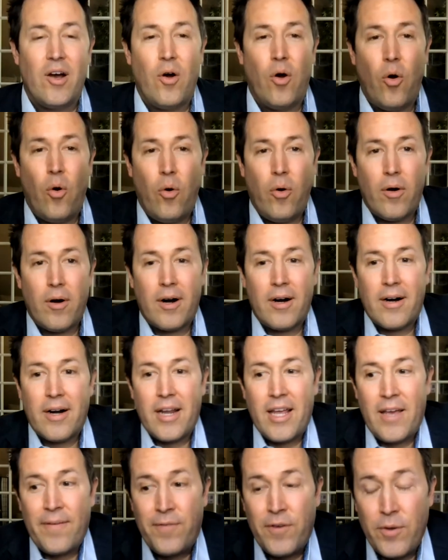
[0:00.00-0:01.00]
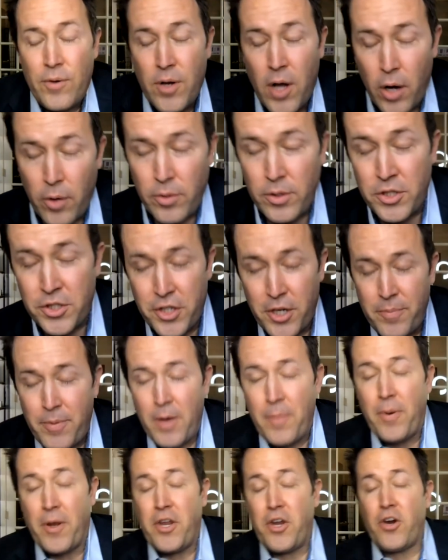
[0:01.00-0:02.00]
or if you know you should
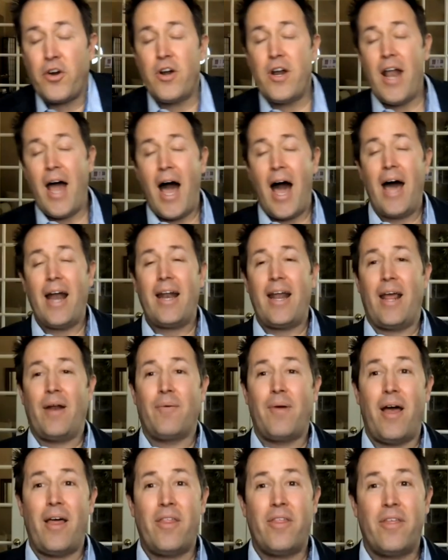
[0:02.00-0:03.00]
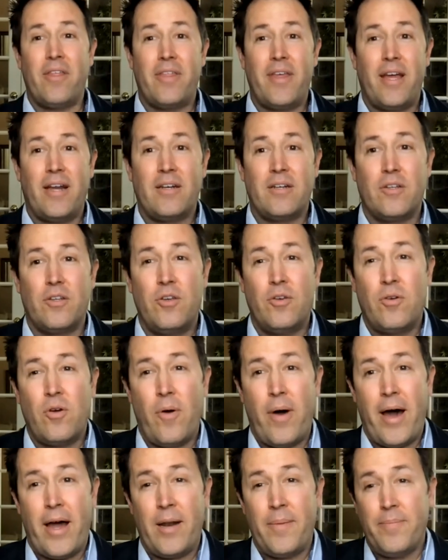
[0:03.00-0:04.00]
be but you're not and rather than you
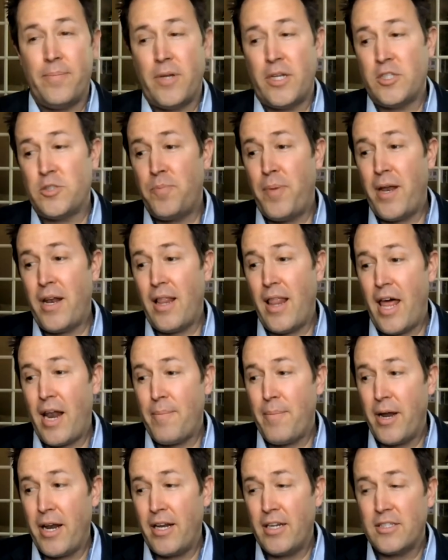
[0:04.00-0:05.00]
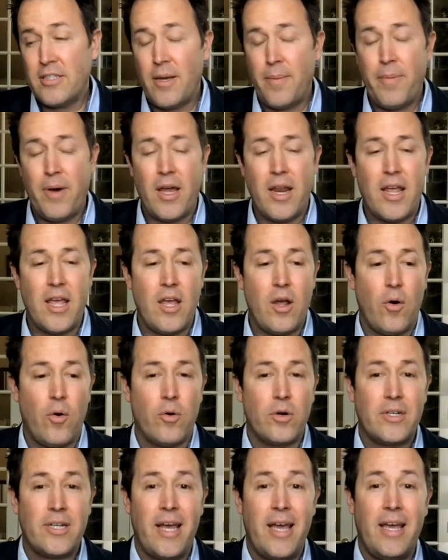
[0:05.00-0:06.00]
go out and, and, spend a lot of money to somebody
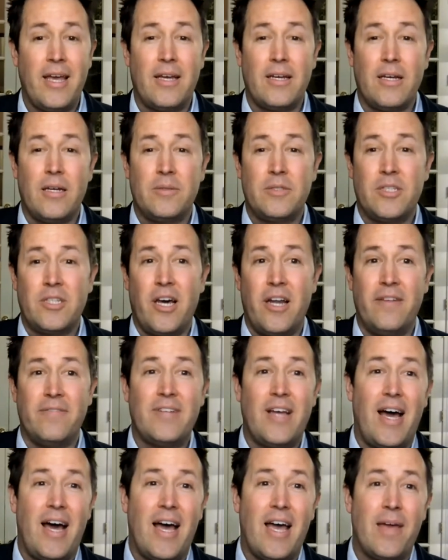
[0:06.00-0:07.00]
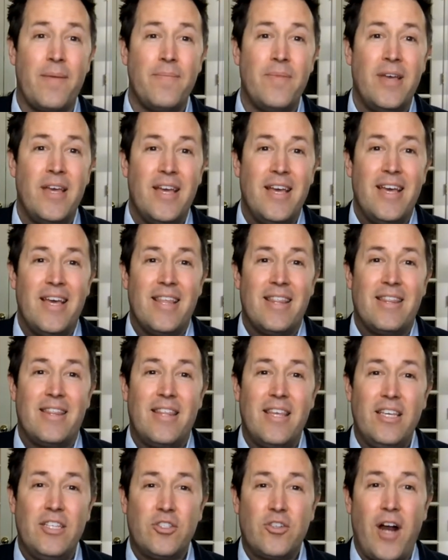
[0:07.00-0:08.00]
or take a ton of time
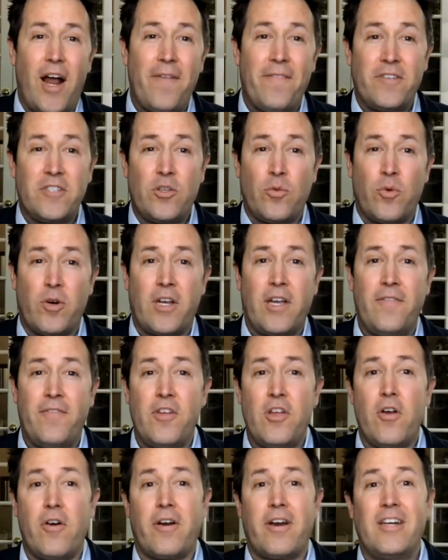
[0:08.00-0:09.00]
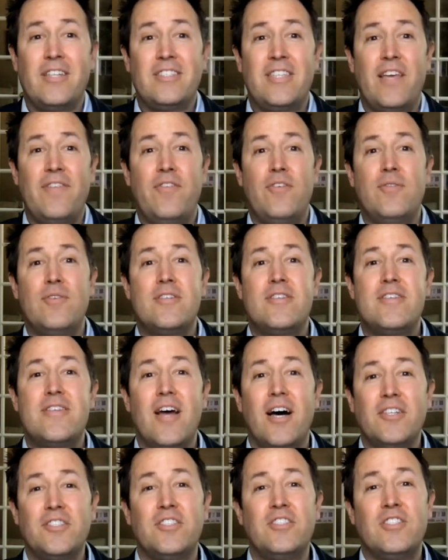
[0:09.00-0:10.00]
these graphics that we're giving you are gonna save you
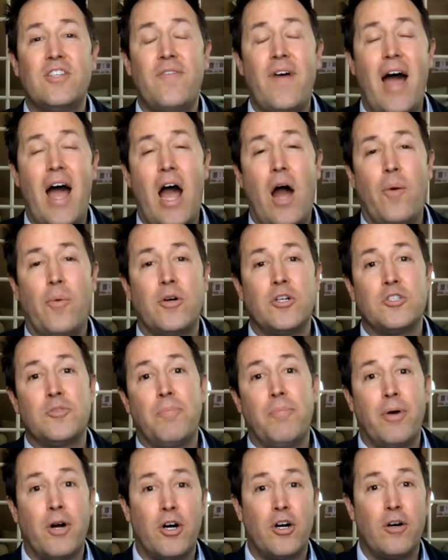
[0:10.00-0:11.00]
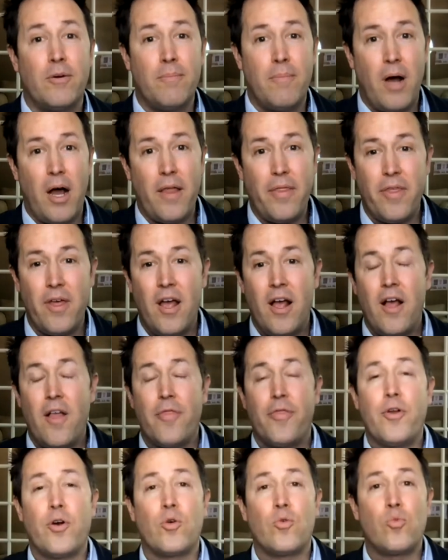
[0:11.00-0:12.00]
dozens of hours per month.
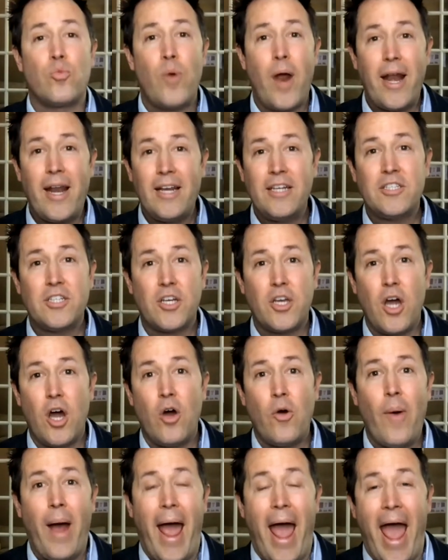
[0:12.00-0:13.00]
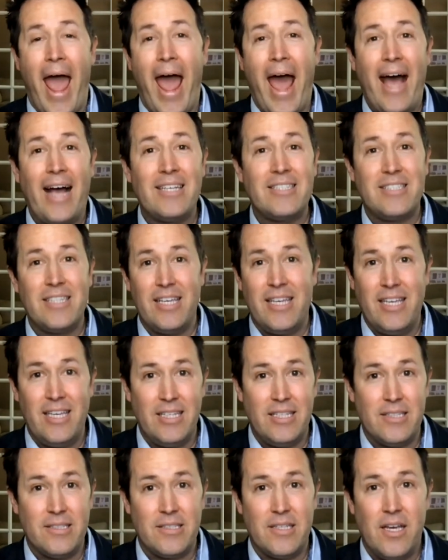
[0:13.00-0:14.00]
They're ready to go as
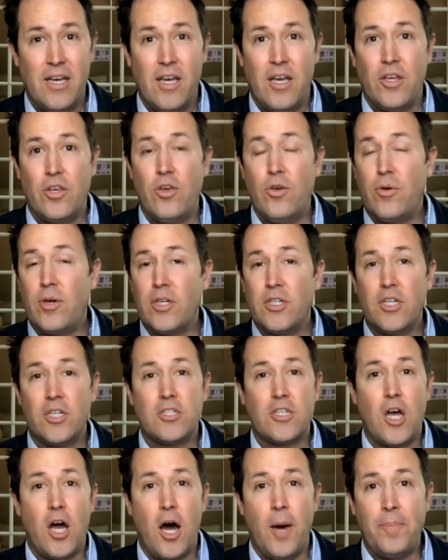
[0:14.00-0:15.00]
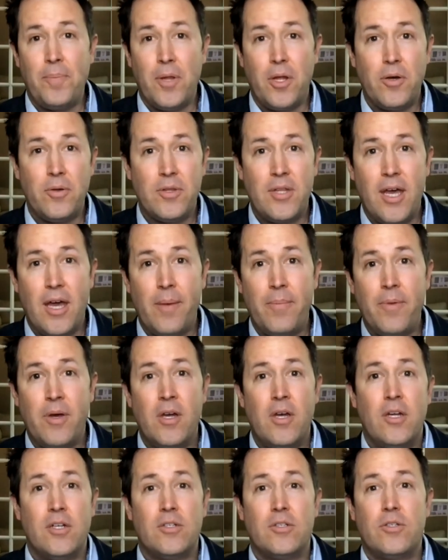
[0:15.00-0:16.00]
is. You can just upload them
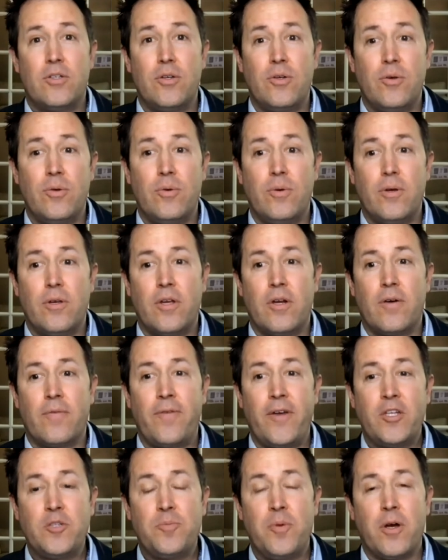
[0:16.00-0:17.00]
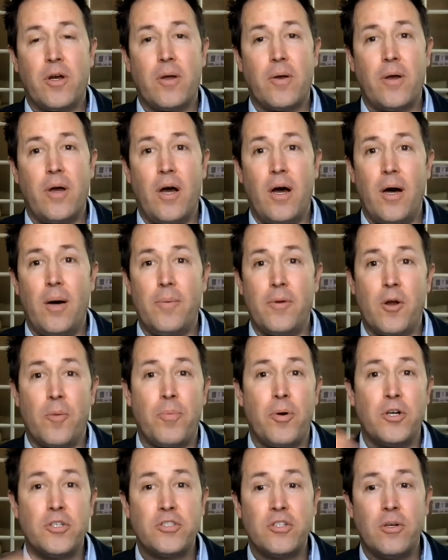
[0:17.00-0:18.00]
to your Facebook, uh, your
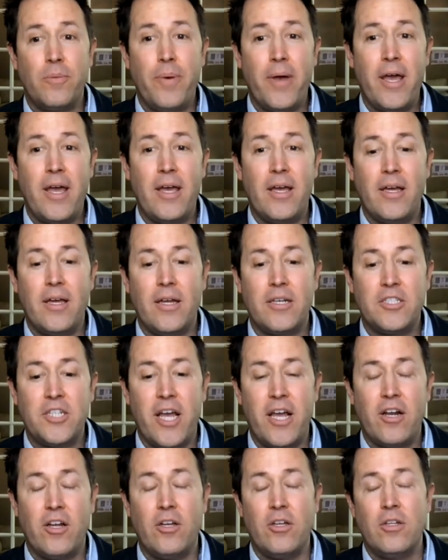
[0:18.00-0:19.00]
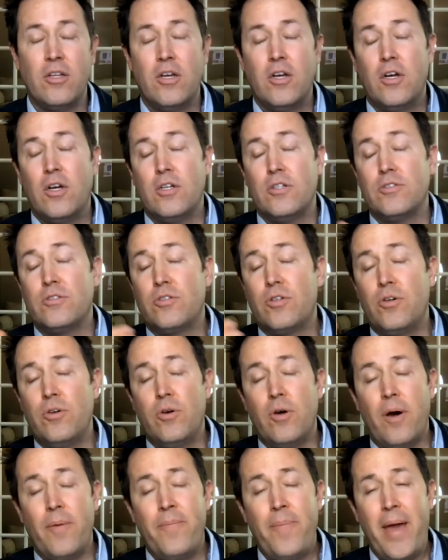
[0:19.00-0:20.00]
personal pay channel,
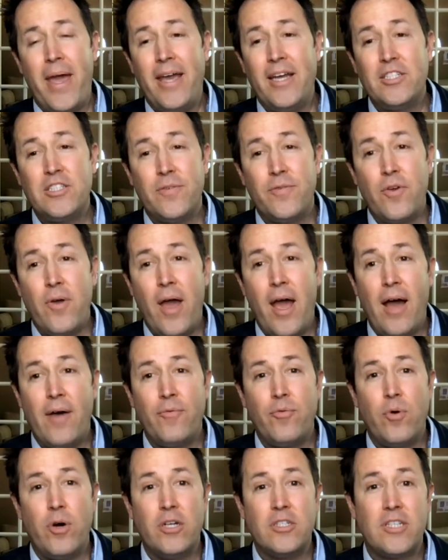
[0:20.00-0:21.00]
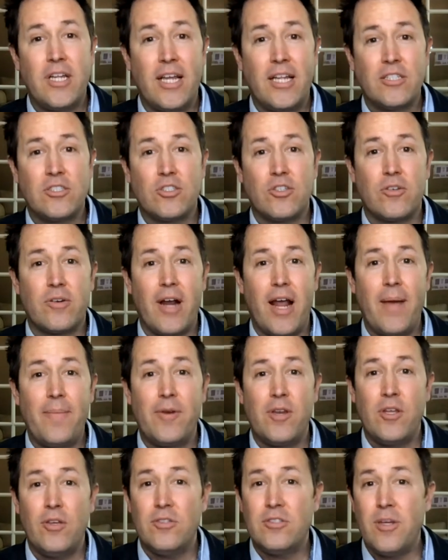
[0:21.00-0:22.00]
to a page if you have one, to Instagram,
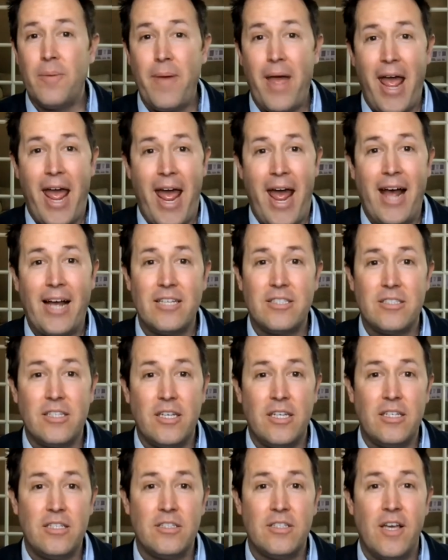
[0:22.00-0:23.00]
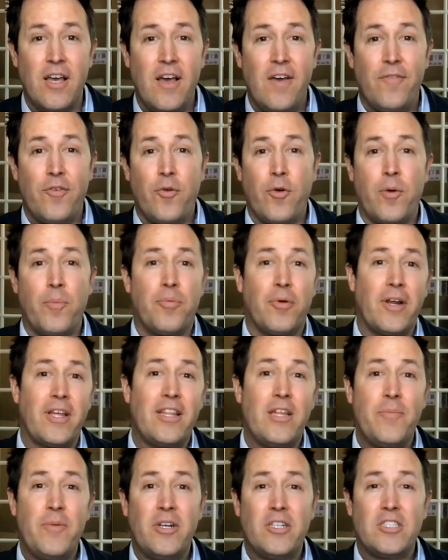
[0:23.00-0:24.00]
and use them as is. If you want to
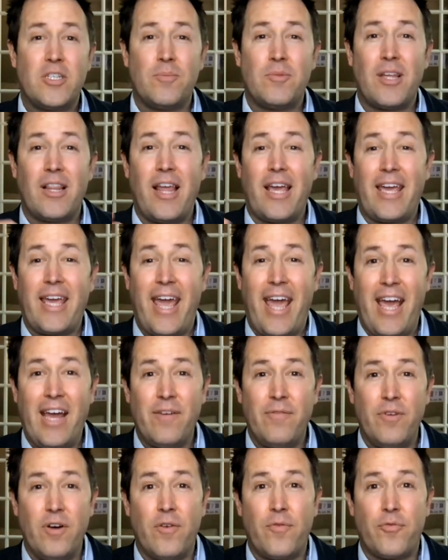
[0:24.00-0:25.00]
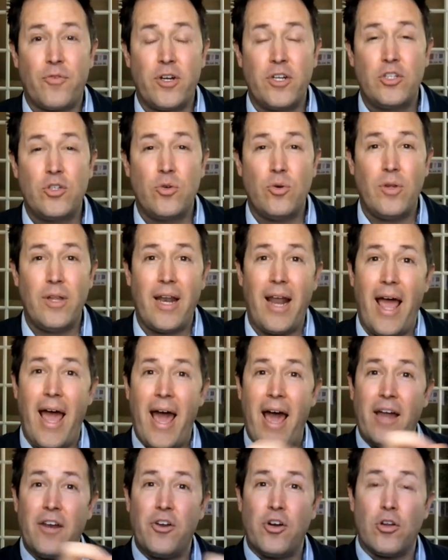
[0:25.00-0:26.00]
bring them into something like Canva, free tool, and
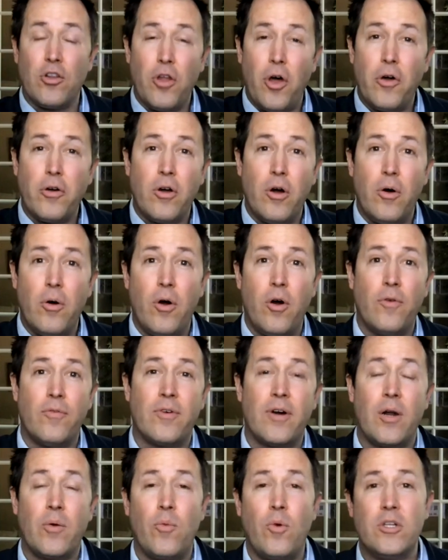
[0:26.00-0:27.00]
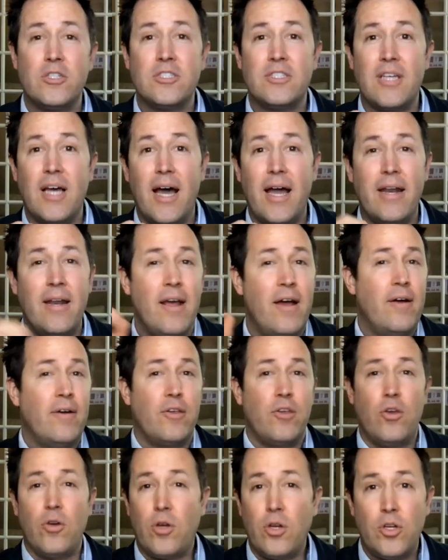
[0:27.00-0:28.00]
add your logo over on one side,
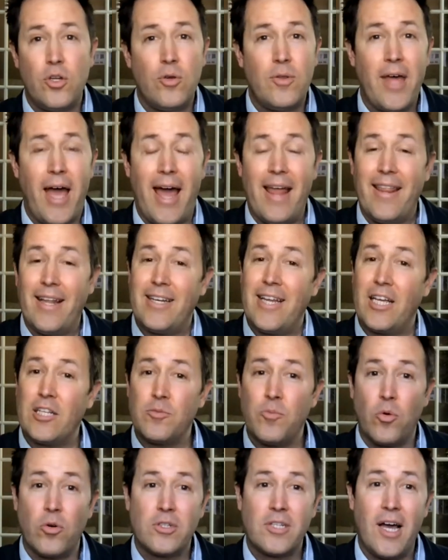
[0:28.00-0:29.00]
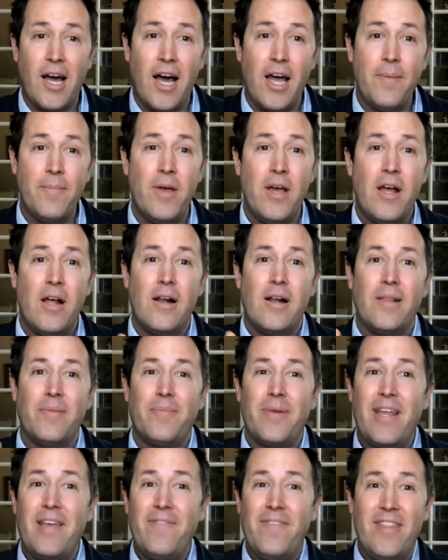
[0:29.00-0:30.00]
you can do that. That takes more time,
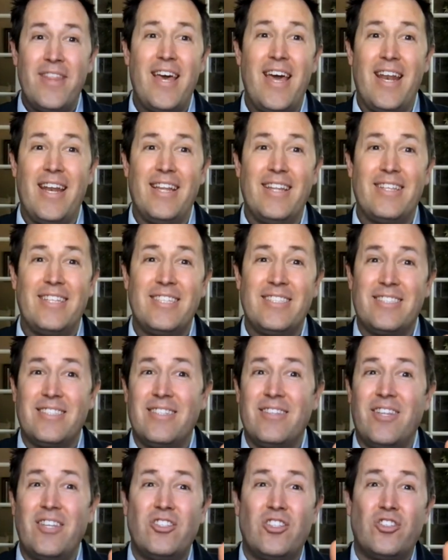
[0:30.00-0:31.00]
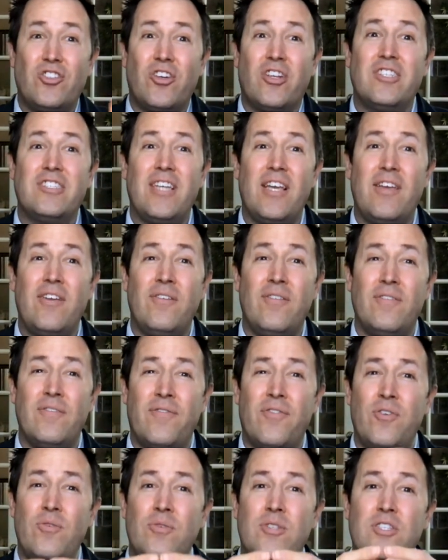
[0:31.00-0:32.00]
but even then, this, these are still going to save
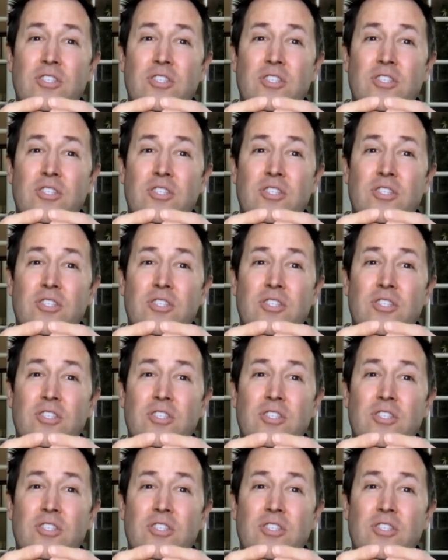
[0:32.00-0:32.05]
you, you